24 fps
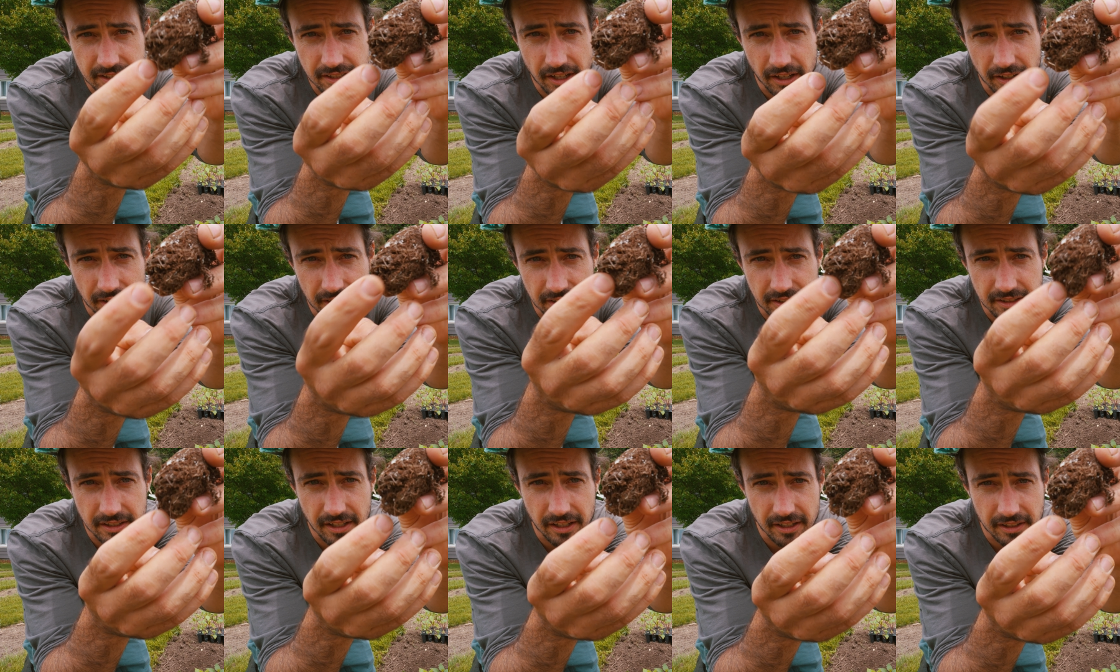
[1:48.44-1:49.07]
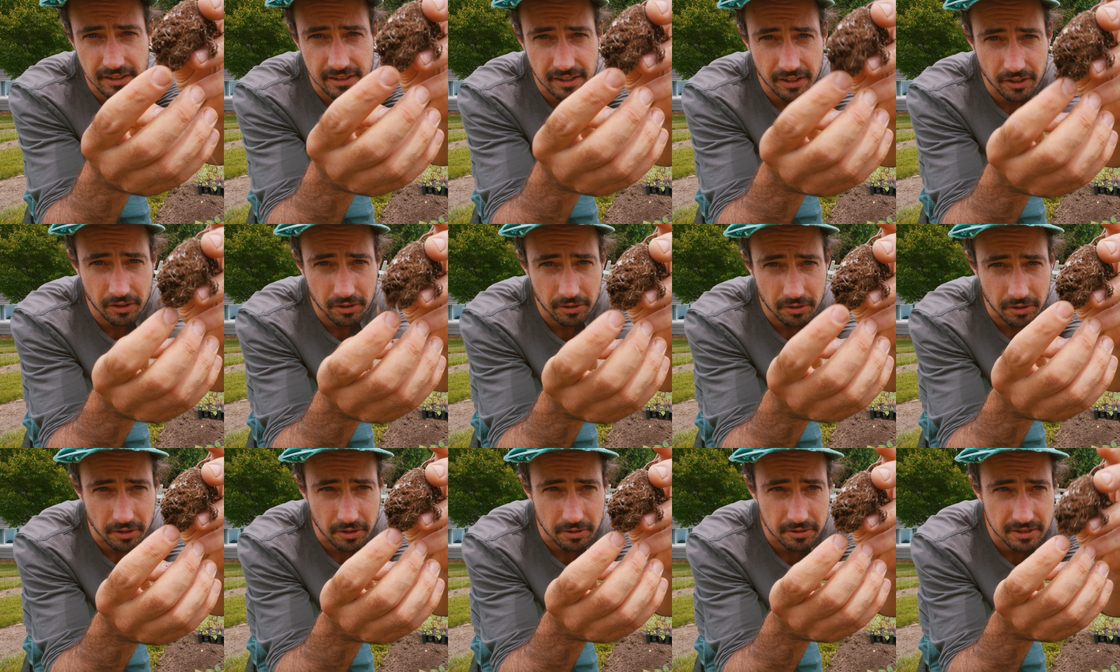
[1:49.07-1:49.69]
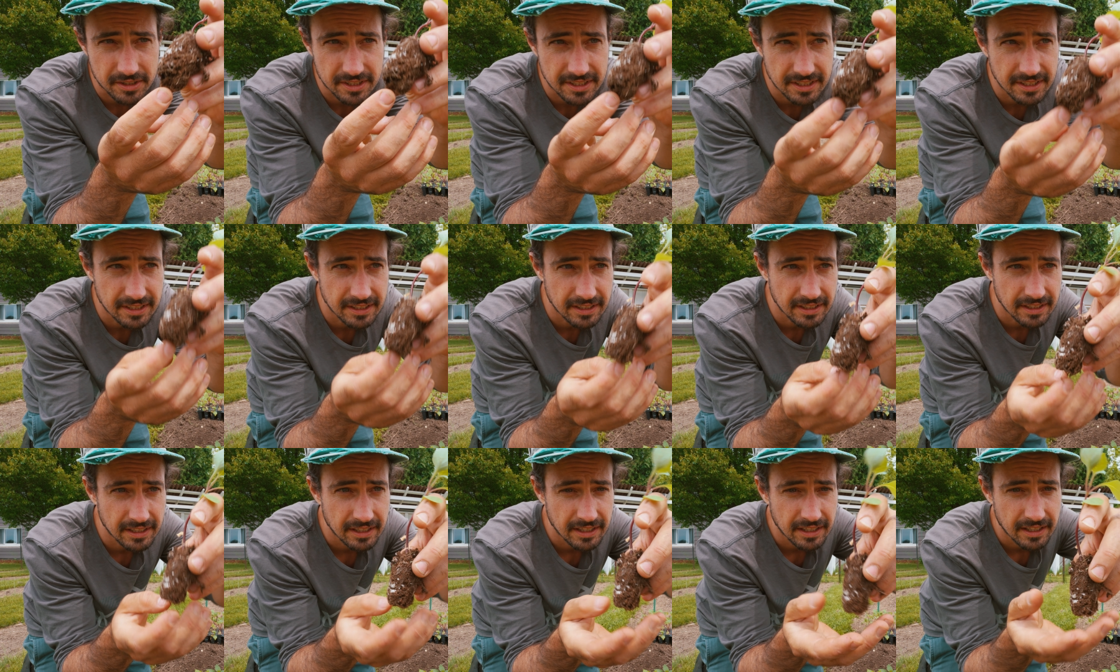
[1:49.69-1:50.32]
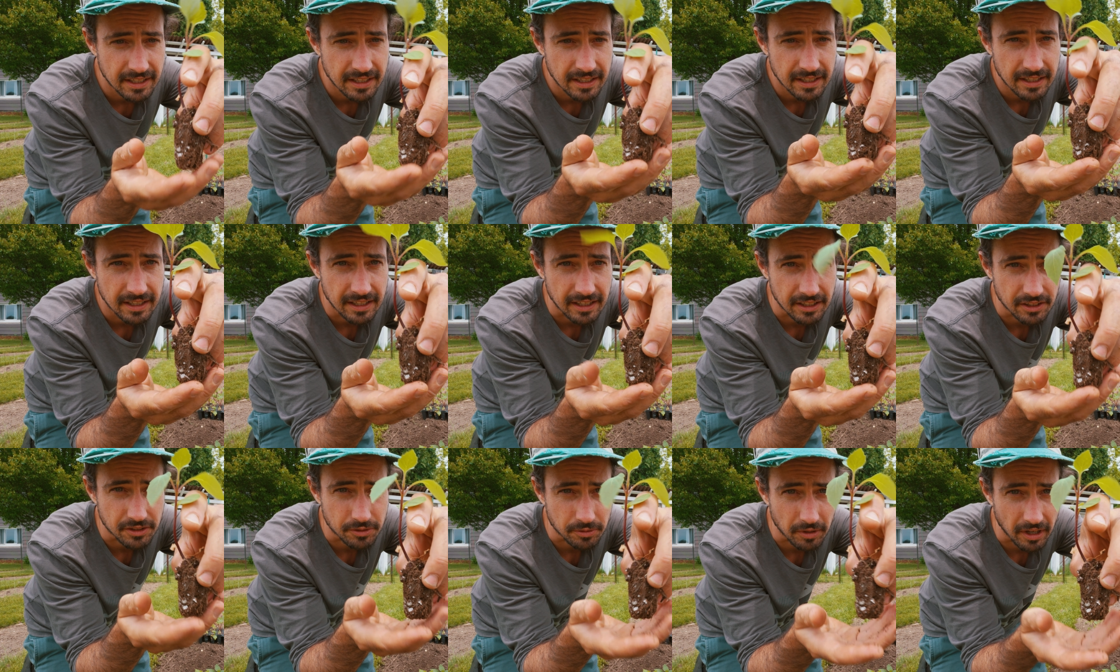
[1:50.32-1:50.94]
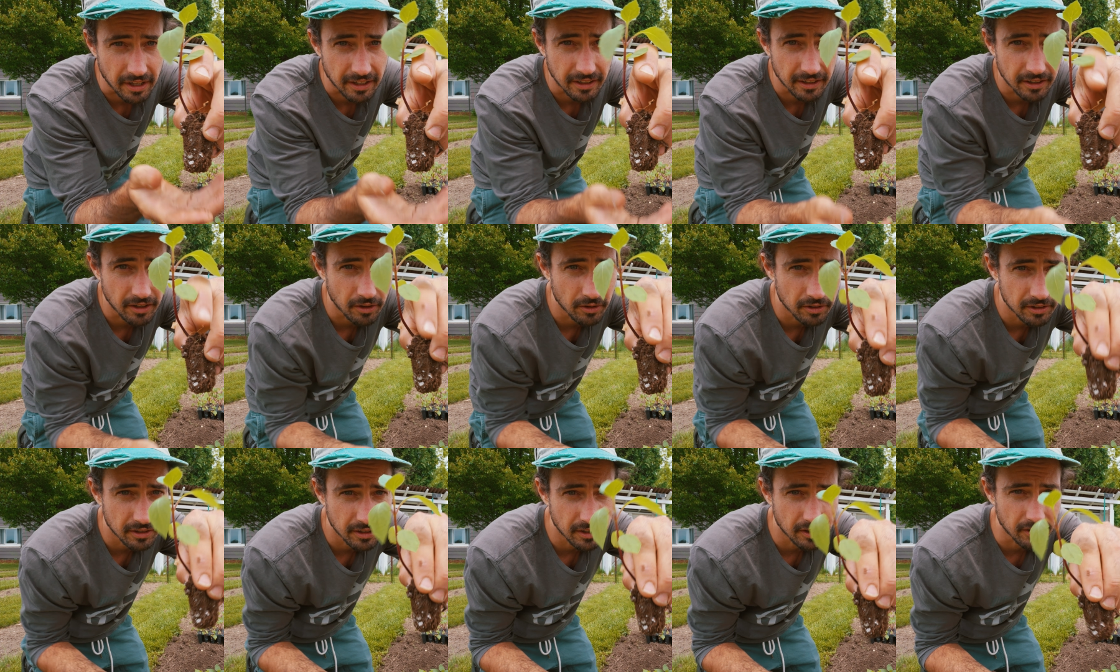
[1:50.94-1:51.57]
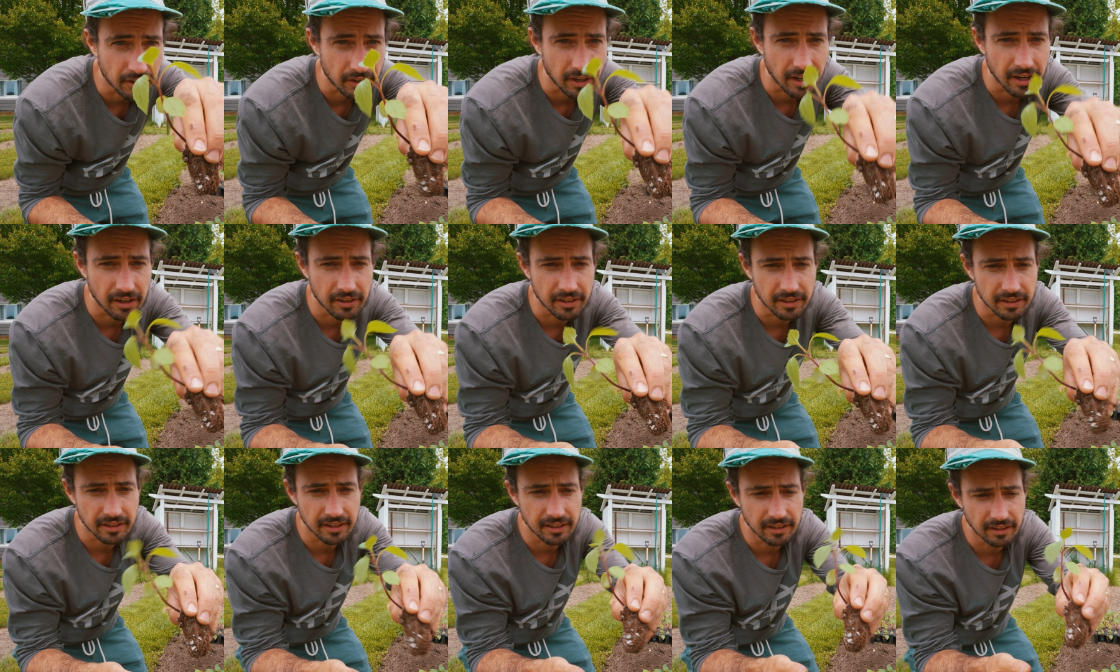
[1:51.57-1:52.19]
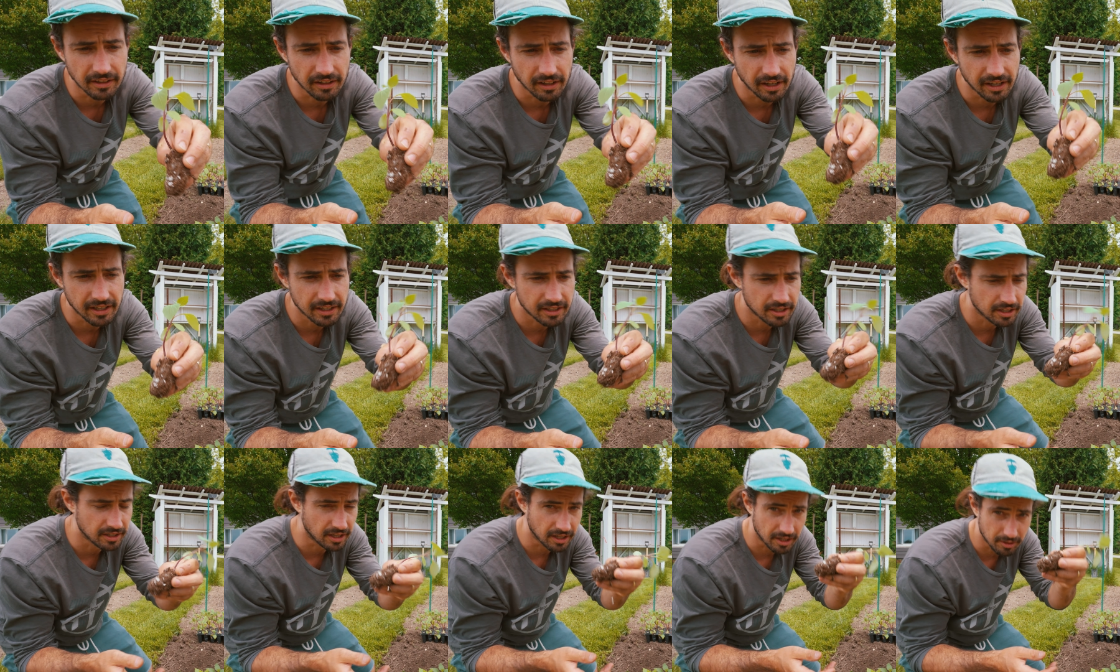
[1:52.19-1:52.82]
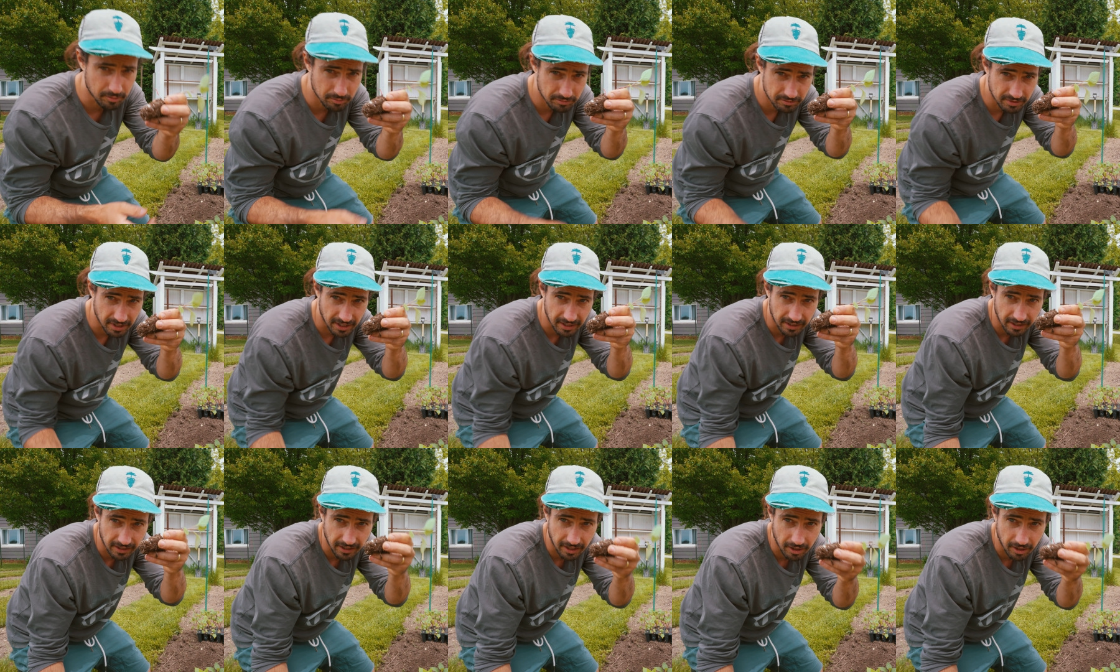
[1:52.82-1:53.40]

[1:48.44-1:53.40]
got these nice little roots. It's ready to go into the ground. It didn't like getting taken